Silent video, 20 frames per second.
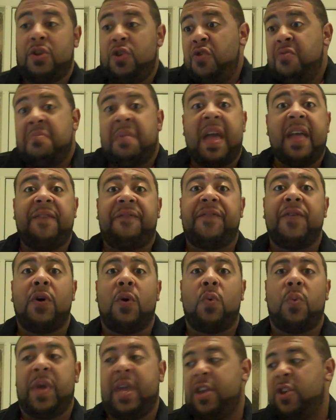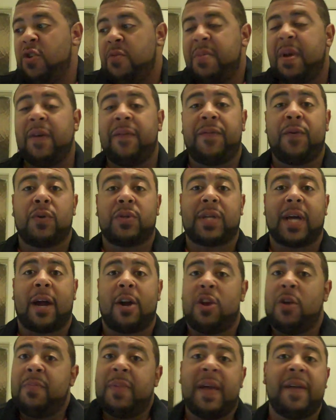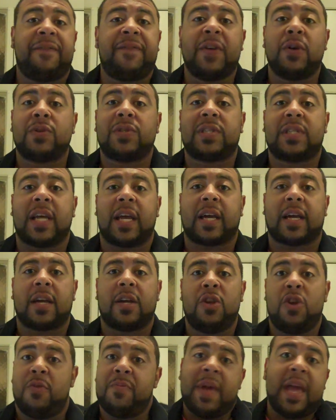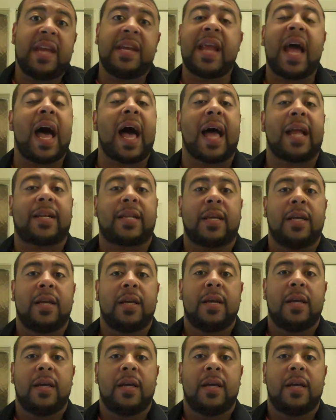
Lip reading: you may feel weak, you may feel tired, you may feel sick, you may not.